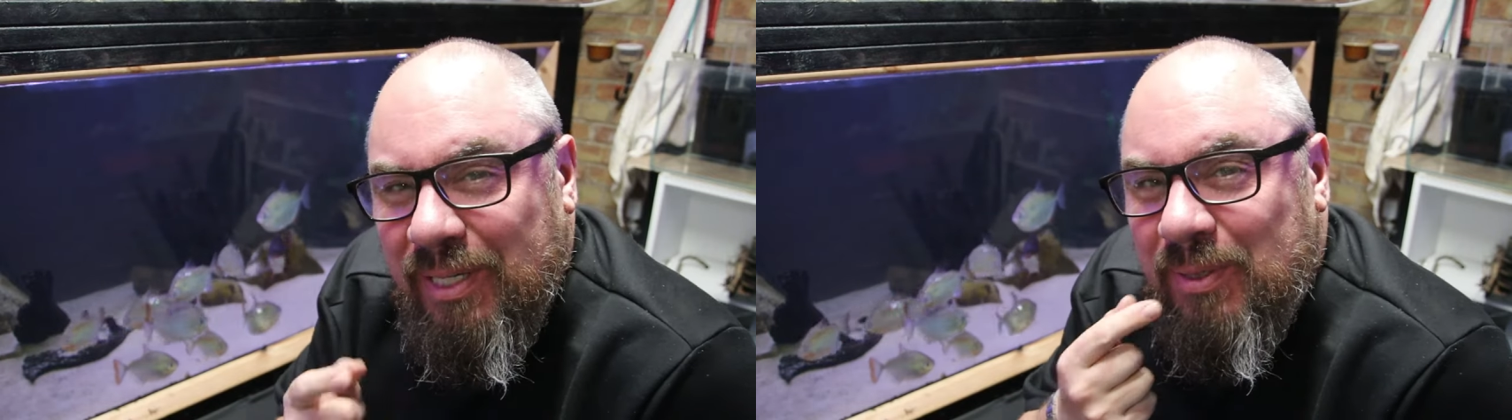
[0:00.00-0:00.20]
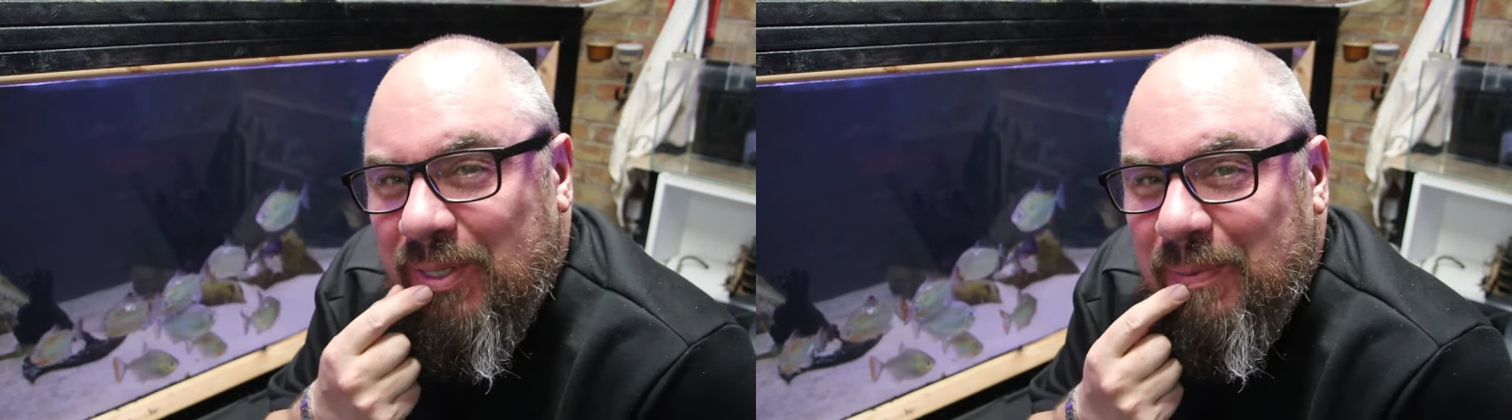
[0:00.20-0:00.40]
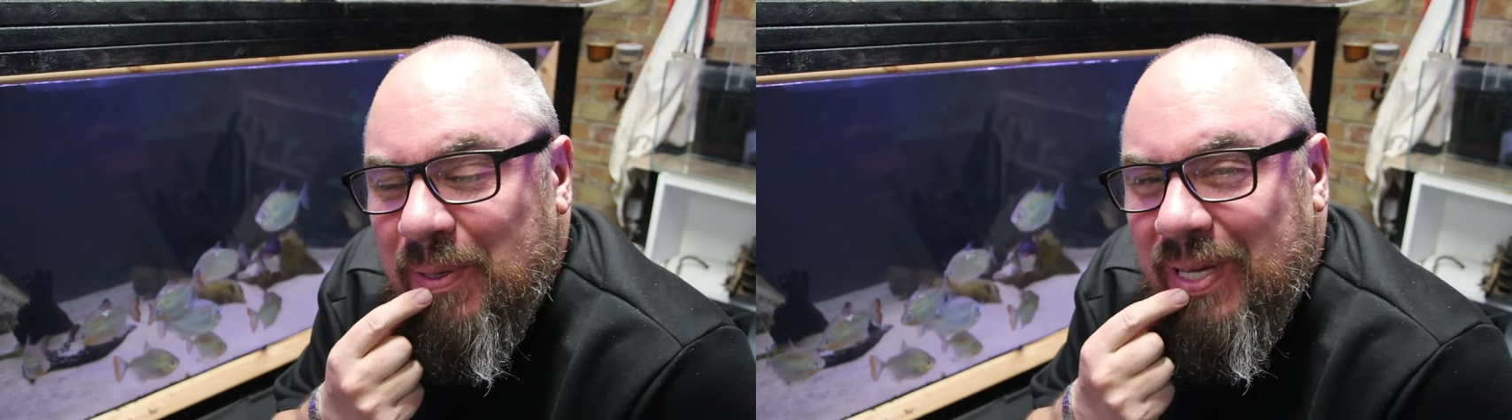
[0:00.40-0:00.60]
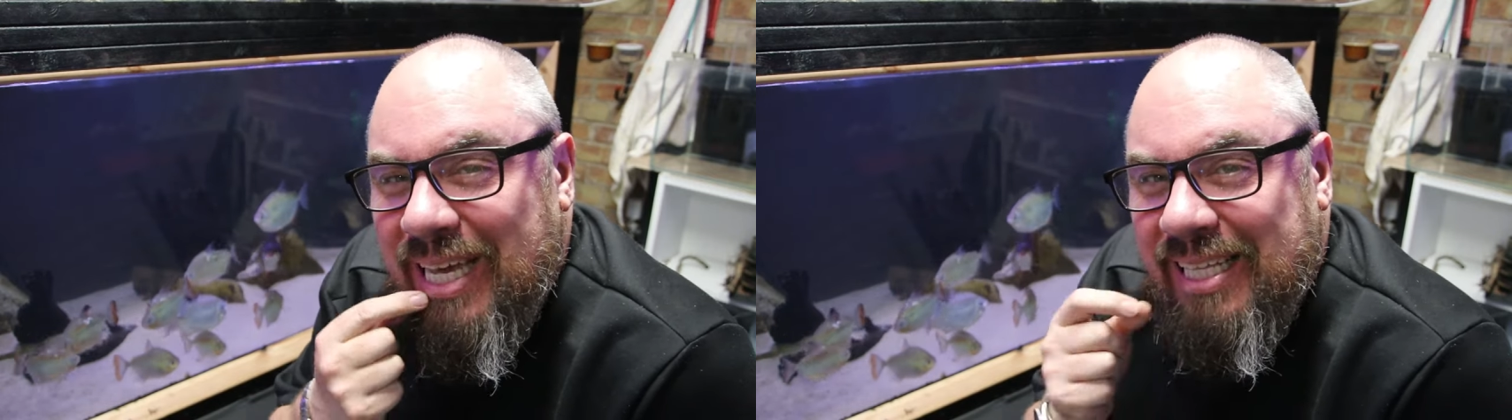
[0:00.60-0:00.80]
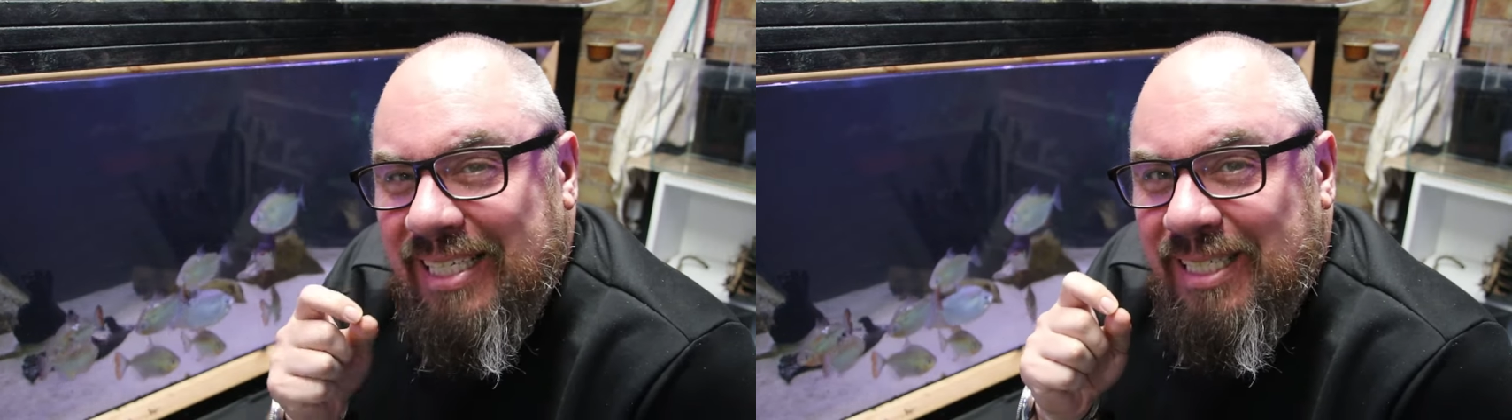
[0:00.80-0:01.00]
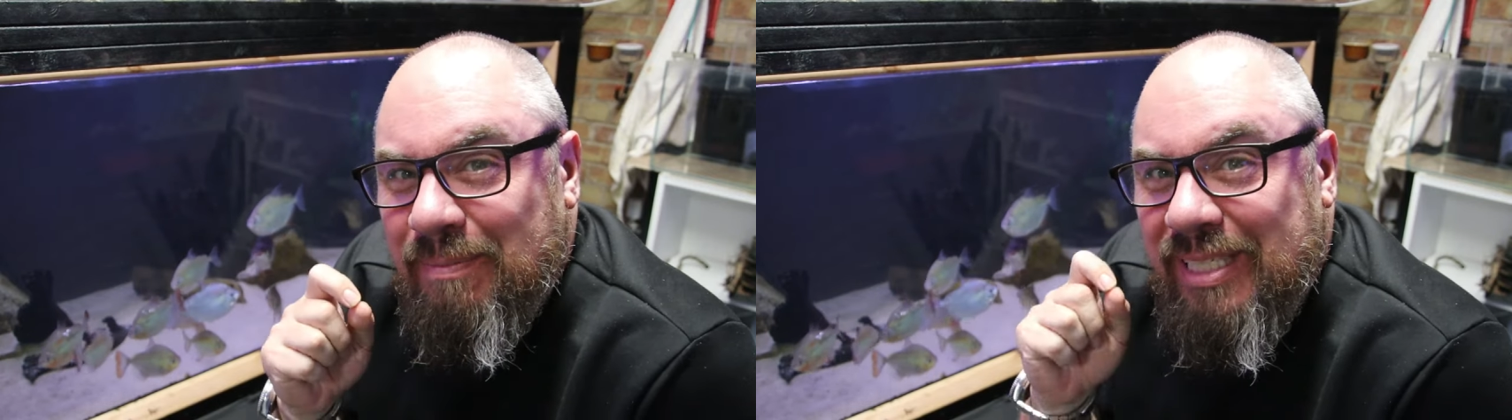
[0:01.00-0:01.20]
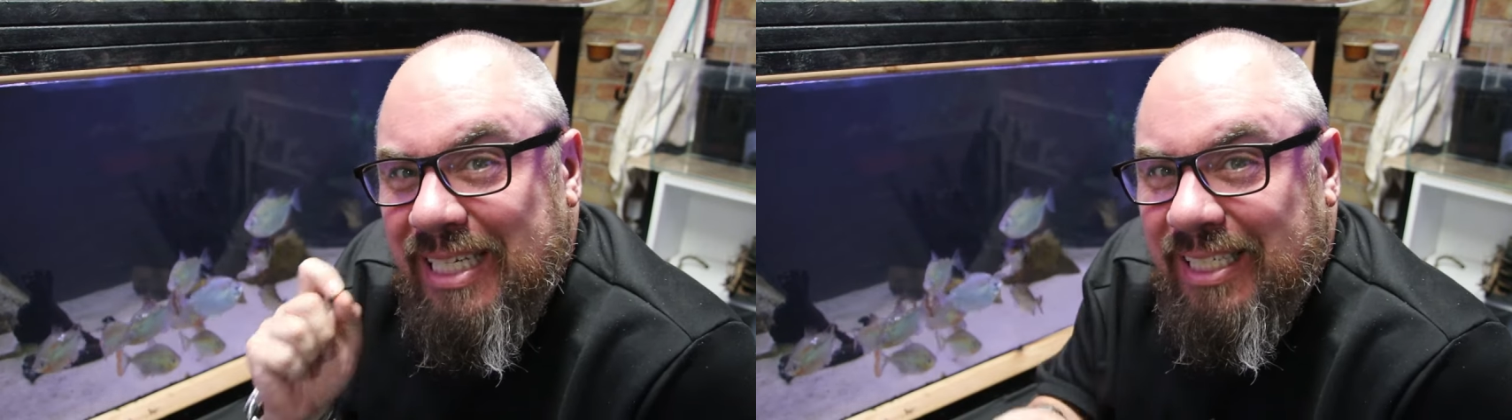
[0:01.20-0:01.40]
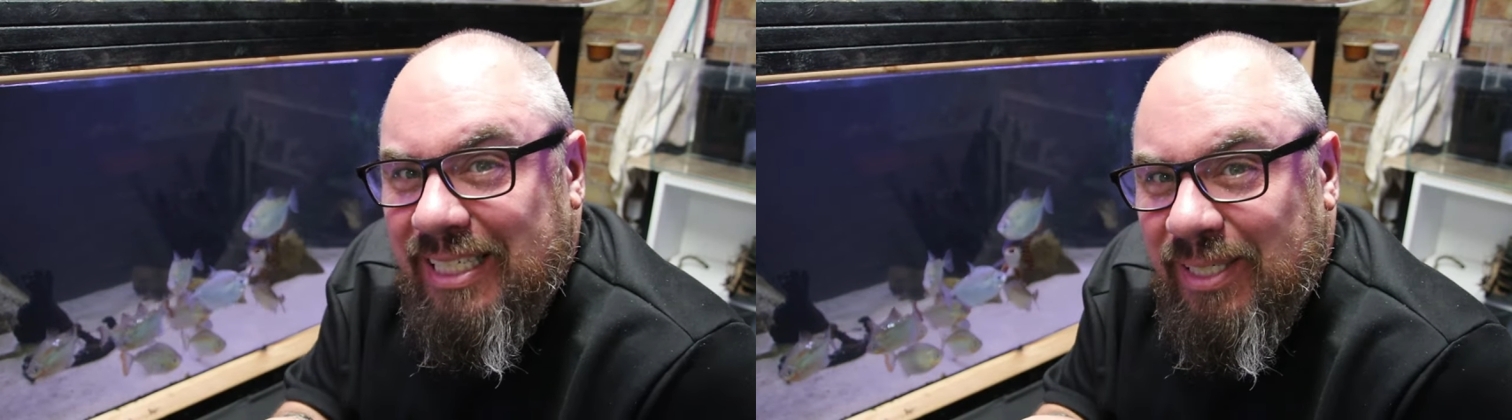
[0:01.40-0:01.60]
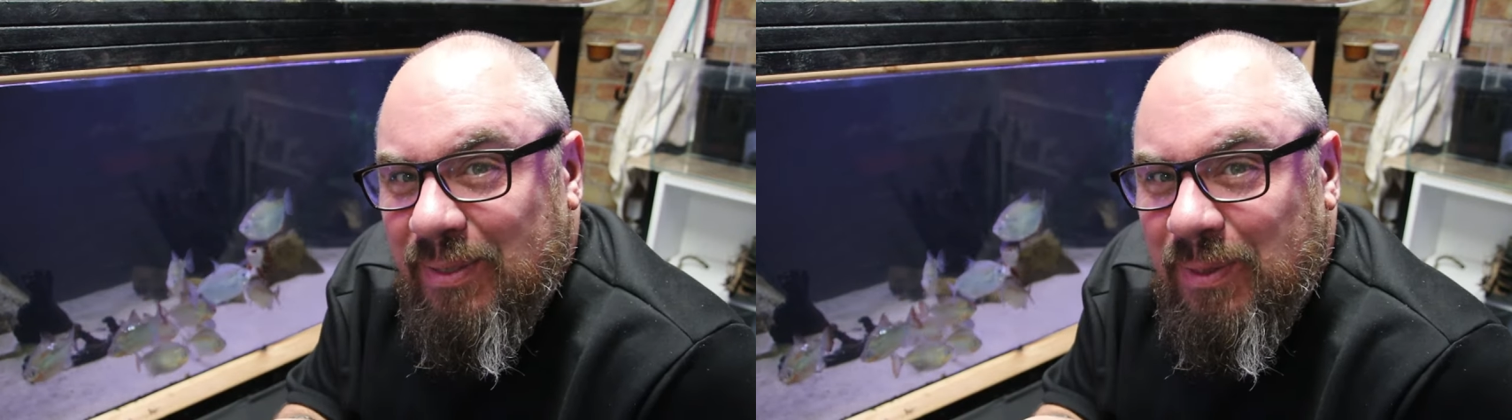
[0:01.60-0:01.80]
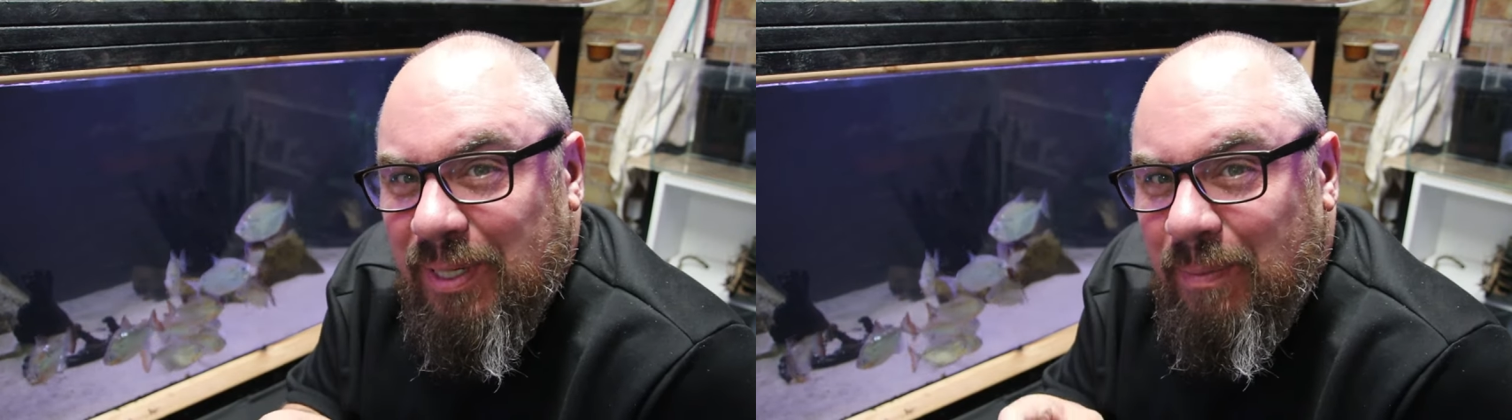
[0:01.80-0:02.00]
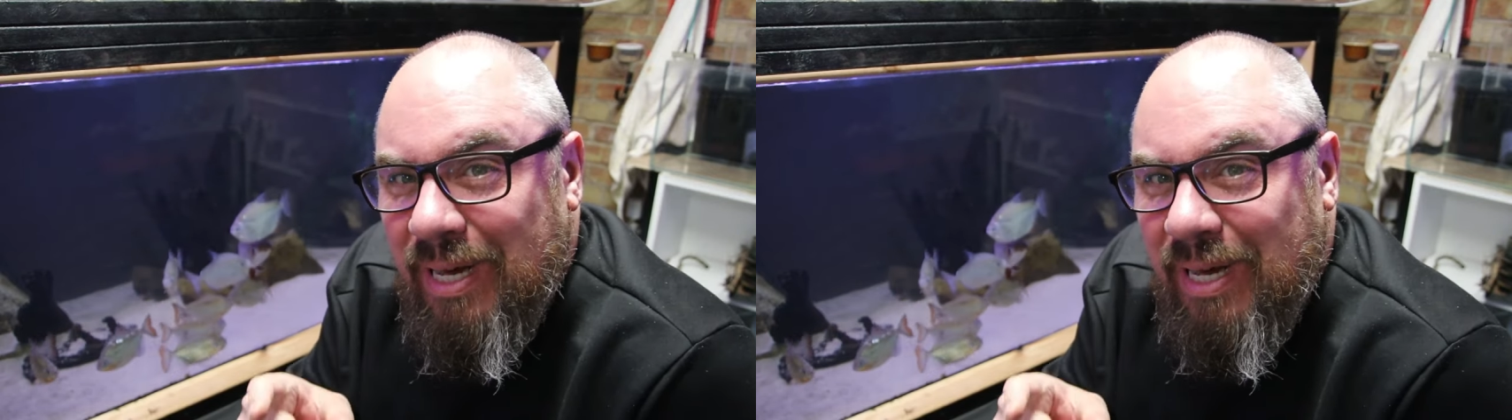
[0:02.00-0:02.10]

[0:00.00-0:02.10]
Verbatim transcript: I talked about getting some discus going,